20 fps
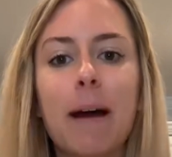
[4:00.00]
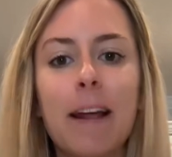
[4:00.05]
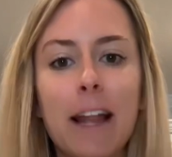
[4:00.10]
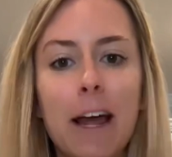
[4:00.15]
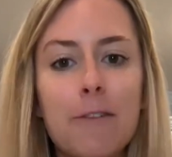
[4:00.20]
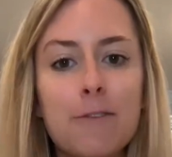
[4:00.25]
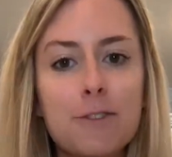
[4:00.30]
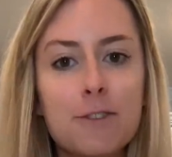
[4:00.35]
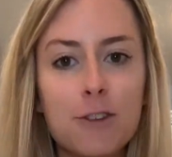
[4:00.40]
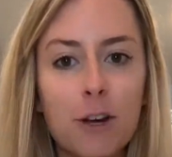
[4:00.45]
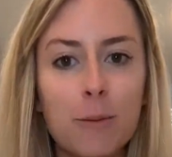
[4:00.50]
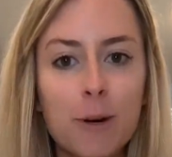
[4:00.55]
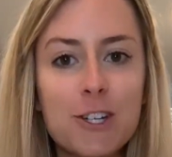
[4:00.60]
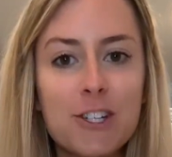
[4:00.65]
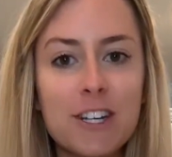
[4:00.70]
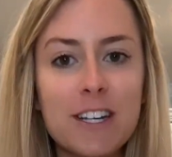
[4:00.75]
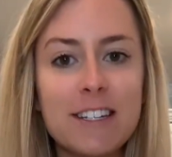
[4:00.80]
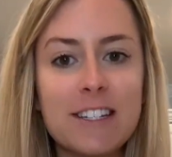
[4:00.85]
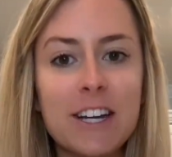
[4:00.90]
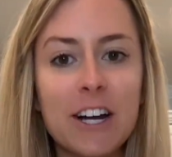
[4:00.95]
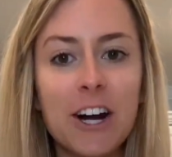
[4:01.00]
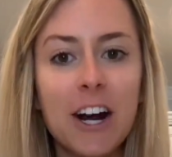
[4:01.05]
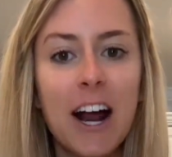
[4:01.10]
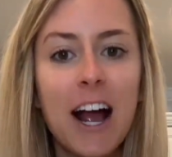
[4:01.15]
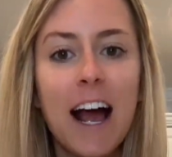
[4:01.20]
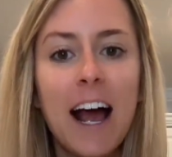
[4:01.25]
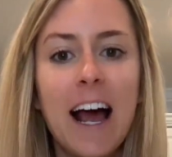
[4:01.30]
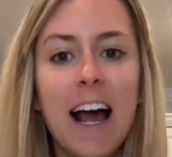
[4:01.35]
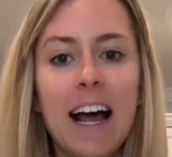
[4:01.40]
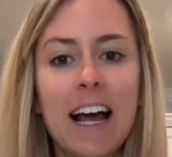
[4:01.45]
life so much easier.
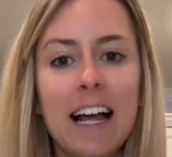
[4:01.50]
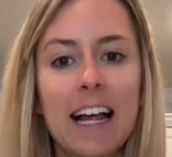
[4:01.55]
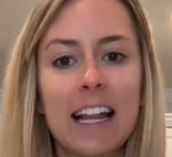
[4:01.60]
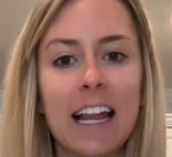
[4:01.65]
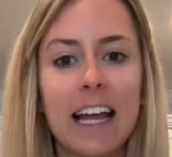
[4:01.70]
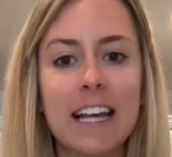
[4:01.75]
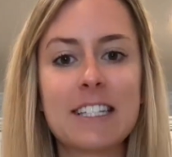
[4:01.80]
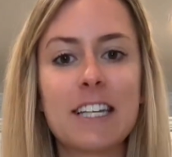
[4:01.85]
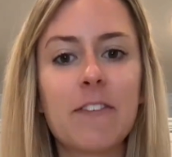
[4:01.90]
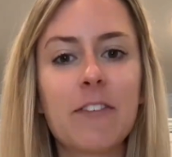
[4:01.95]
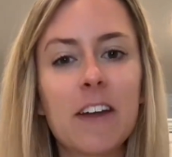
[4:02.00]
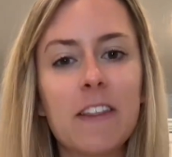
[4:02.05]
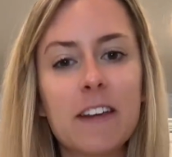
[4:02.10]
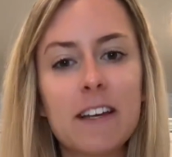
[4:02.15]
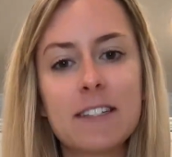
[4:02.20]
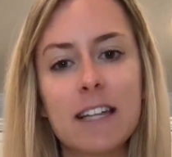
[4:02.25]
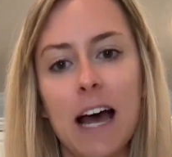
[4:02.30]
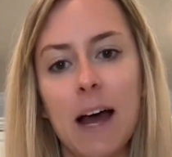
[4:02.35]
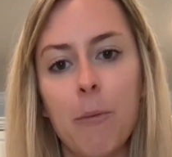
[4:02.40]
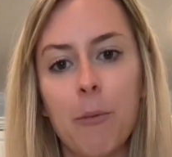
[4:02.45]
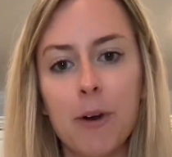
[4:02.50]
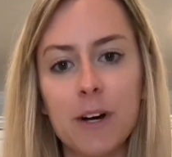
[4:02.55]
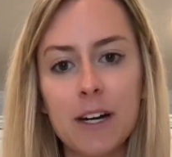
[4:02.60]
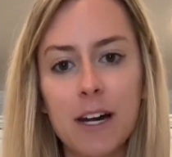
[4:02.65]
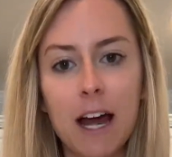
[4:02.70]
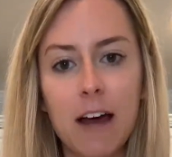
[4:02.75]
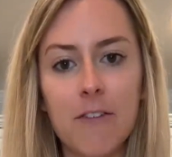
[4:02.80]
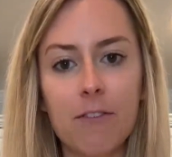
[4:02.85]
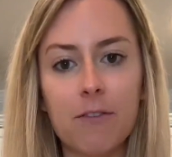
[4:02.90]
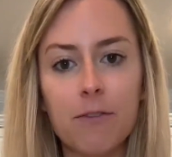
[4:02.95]
Like stuff like this I wouldn't
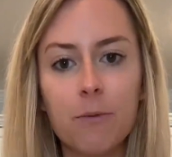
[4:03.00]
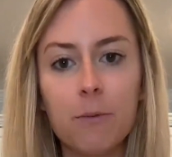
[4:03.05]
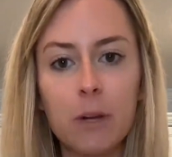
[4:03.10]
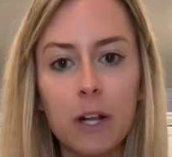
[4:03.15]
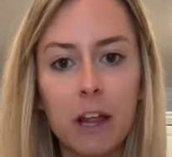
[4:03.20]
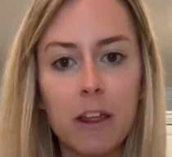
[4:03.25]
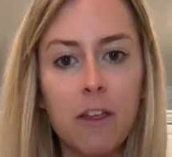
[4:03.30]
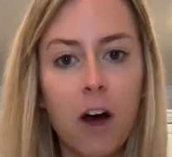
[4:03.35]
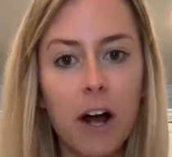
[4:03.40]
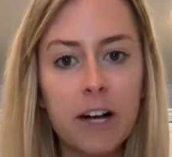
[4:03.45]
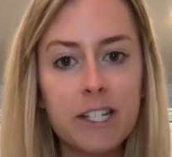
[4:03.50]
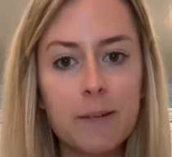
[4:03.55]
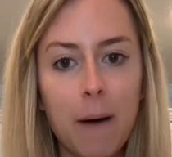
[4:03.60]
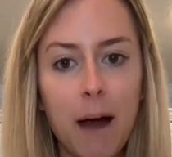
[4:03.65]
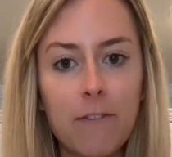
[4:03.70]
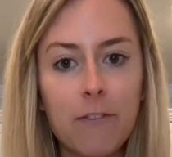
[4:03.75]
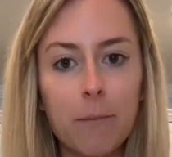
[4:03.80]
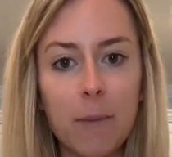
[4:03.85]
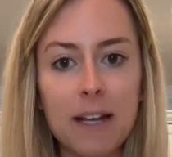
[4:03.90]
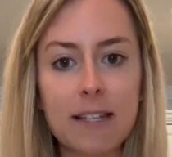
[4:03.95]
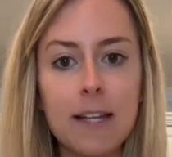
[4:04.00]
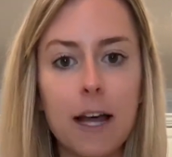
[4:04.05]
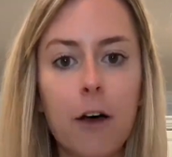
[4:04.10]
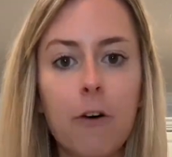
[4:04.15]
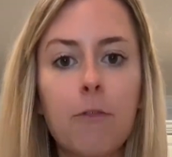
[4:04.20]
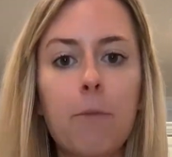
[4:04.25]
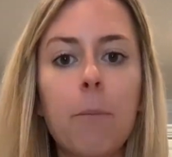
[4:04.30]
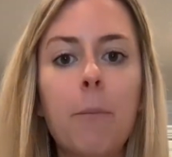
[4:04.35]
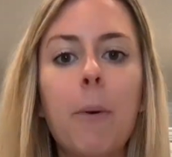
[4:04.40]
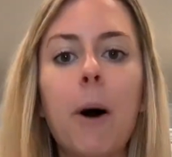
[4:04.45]
have really thought to buy for
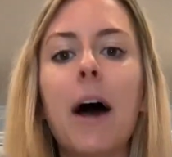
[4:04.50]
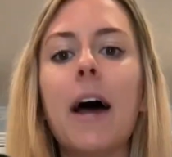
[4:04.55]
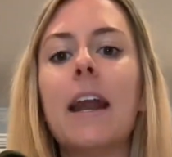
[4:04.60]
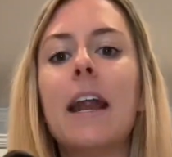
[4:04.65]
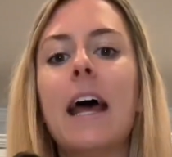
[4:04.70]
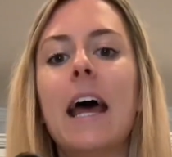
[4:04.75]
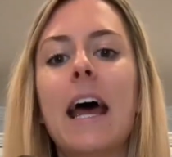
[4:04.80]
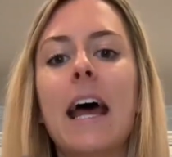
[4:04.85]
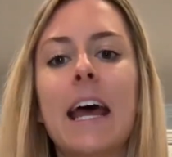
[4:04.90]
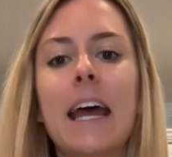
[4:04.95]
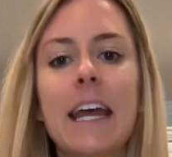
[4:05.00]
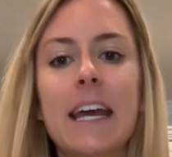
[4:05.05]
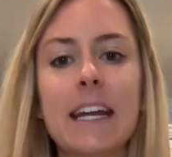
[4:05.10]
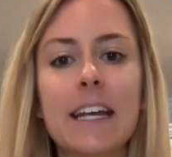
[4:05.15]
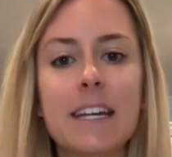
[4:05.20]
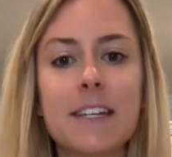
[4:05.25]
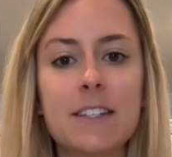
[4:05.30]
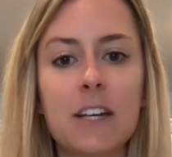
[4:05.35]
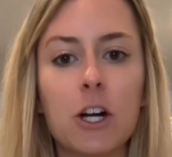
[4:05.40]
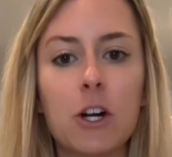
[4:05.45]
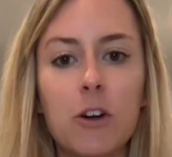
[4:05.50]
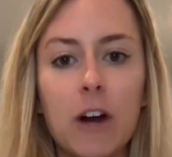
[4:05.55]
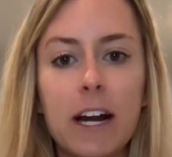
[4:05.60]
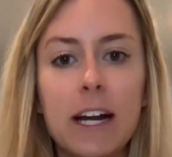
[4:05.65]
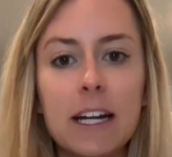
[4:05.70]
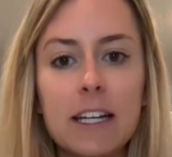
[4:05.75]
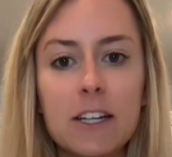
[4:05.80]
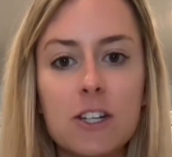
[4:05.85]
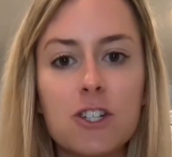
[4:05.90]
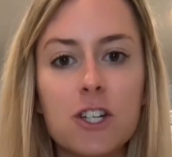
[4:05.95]
myself, but it is a great
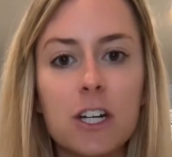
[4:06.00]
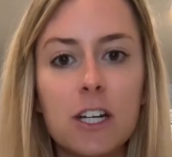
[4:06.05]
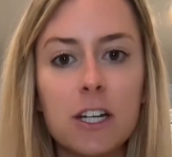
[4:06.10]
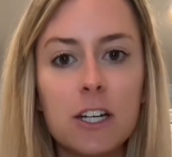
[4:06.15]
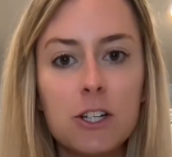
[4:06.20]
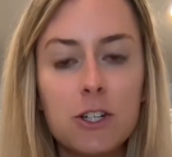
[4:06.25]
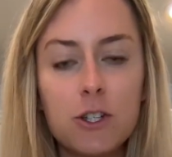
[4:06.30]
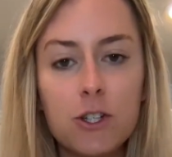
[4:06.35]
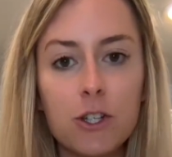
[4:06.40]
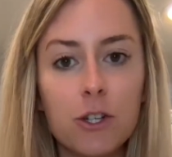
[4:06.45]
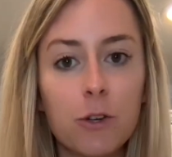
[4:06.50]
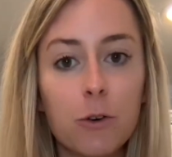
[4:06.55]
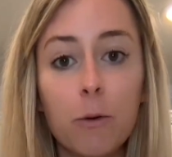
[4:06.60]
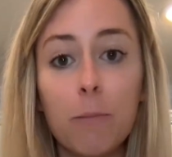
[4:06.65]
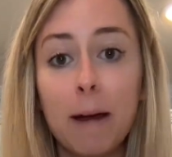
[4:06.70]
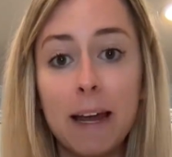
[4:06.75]
addition to my